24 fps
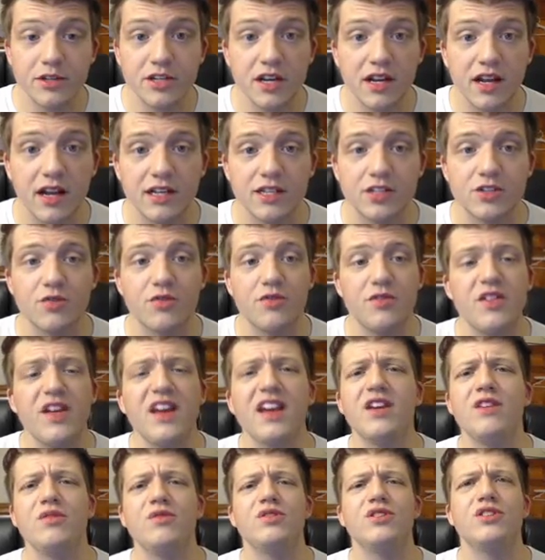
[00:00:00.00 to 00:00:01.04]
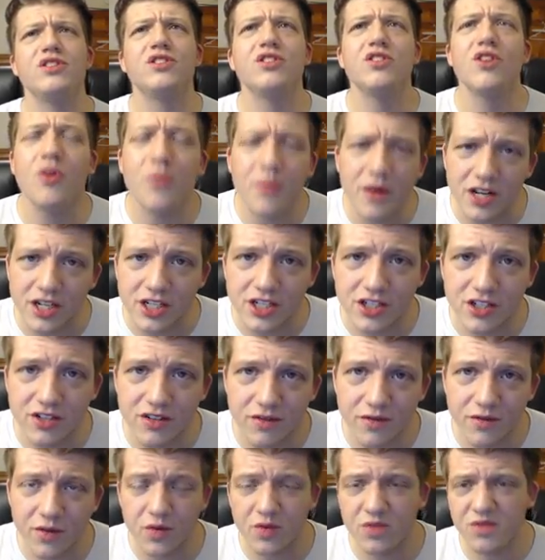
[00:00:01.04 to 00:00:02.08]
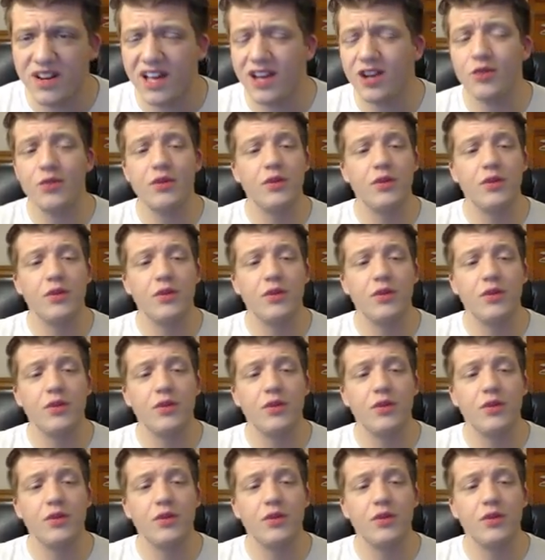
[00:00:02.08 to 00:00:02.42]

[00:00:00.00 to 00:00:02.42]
much it guys, so thank you so much for not